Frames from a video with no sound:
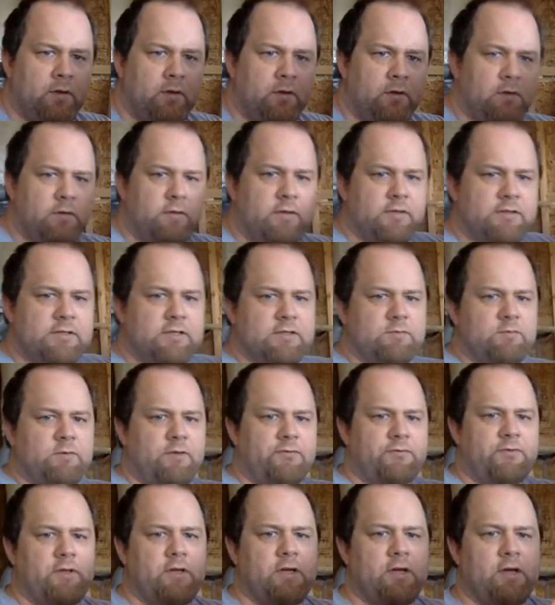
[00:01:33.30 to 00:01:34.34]
this is with
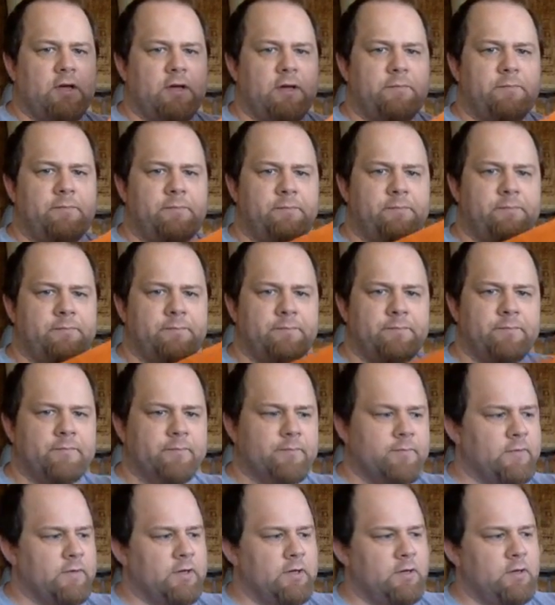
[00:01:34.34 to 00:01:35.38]
the
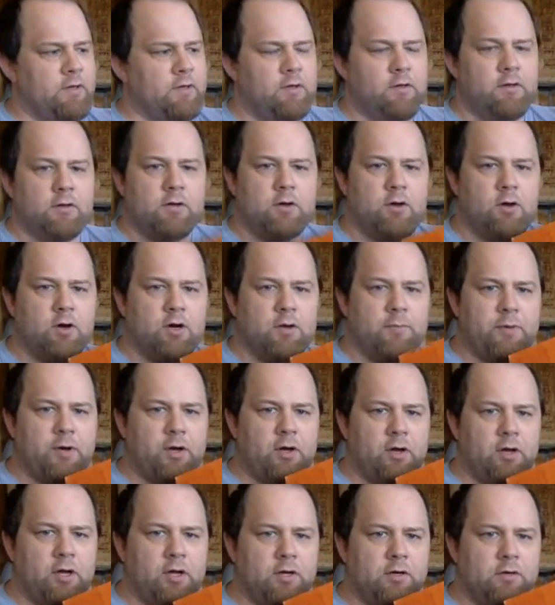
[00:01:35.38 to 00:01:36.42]

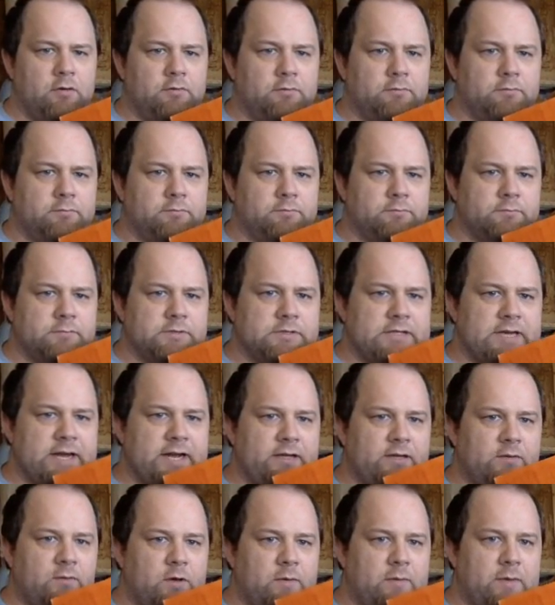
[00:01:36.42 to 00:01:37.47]
Cocobolo stain
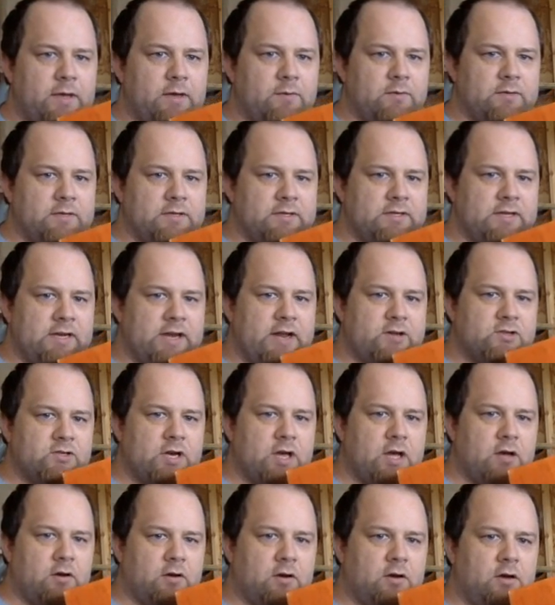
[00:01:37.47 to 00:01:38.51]
that we made with the denatured
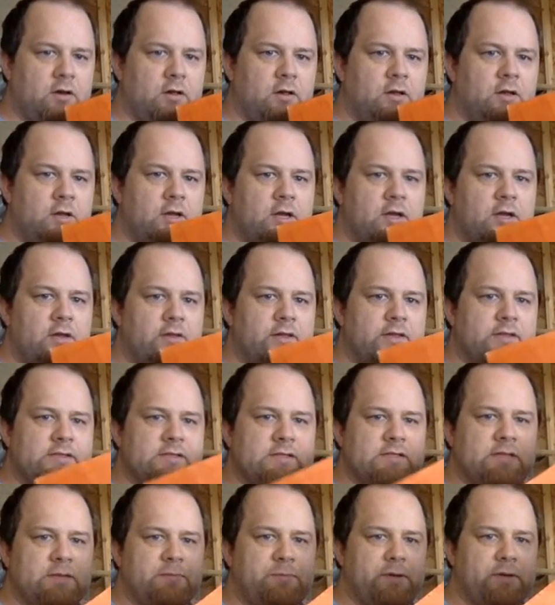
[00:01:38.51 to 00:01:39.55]
alcohol. This is
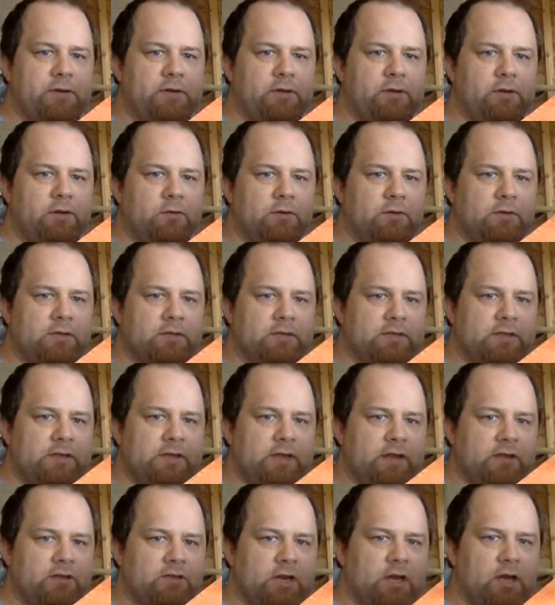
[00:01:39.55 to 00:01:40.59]
the Padauk with the
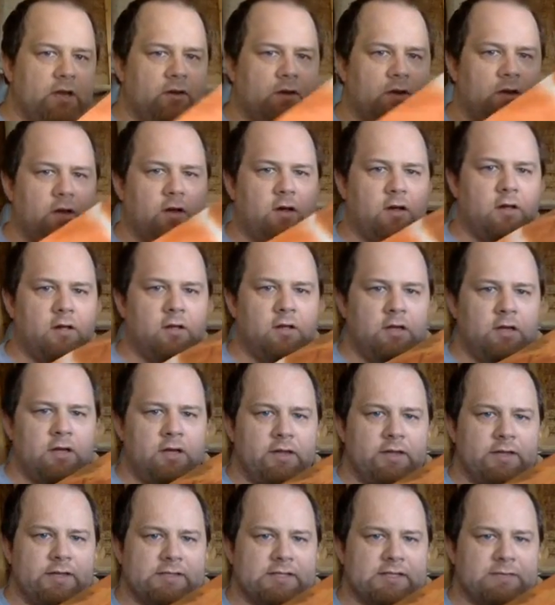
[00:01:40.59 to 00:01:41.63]
denatured alcohol.
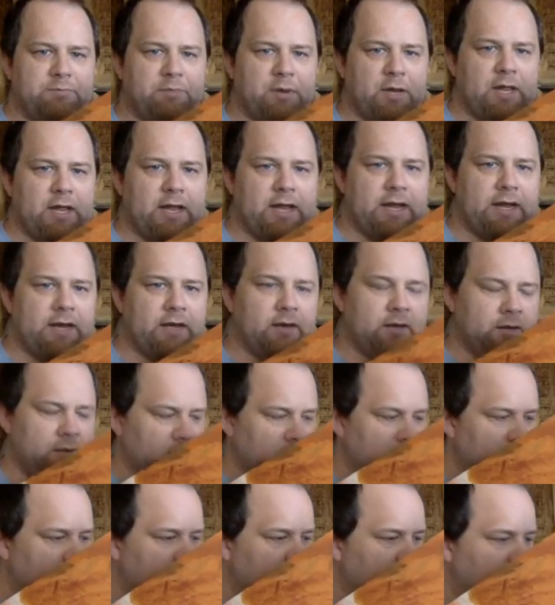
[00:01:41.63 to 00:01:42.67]
This is plain
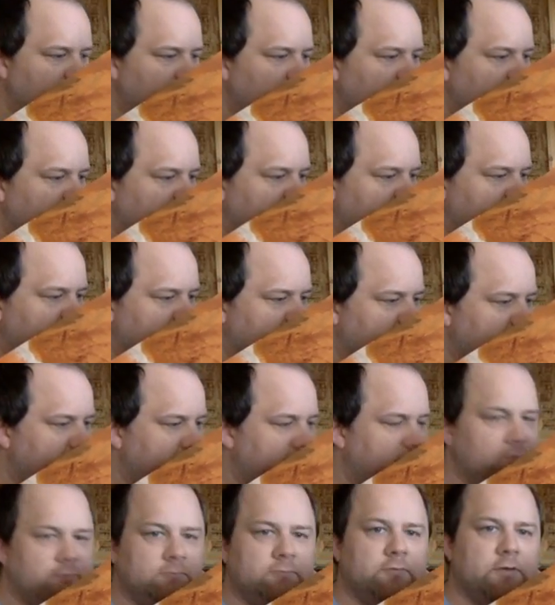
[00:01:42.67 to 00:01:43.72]
with
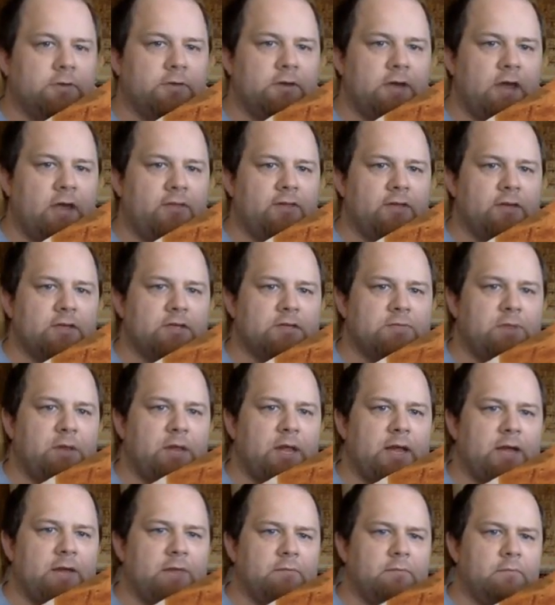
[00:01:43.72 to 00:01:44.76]
nothing, just
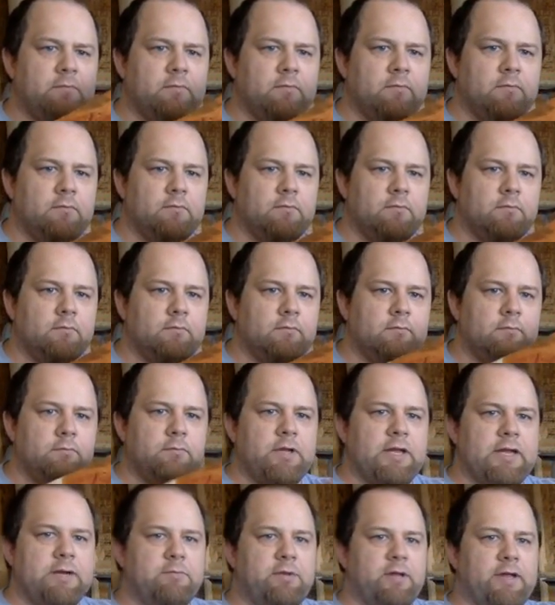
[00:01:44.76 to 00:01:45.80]
plain.
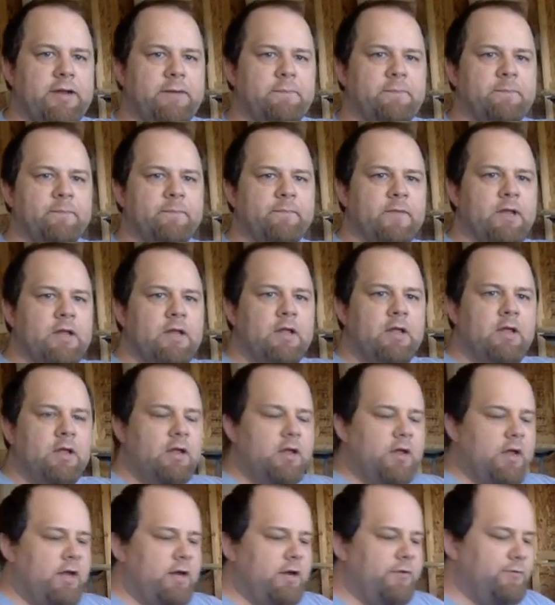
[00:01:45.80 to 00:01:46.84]
Plain.
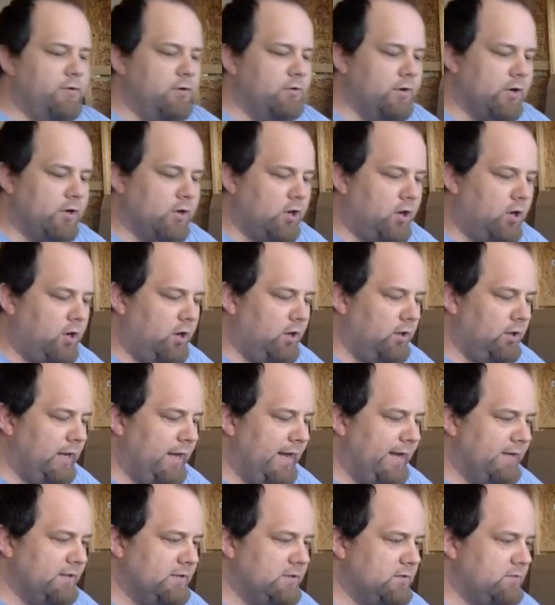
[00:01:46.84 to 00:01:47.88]
And if you recall
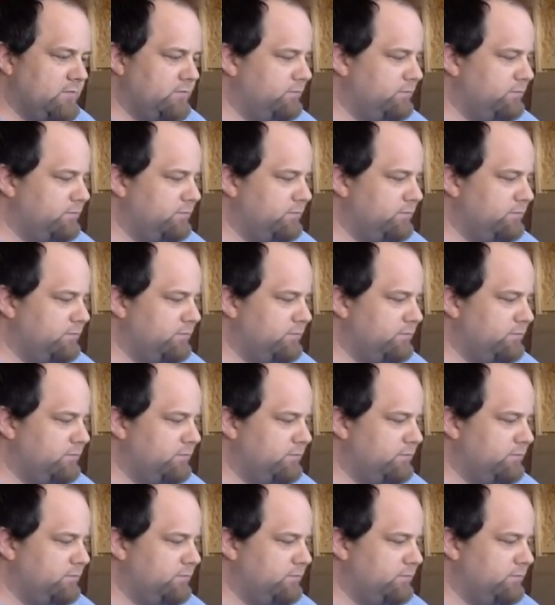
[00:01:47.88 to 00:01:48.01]
last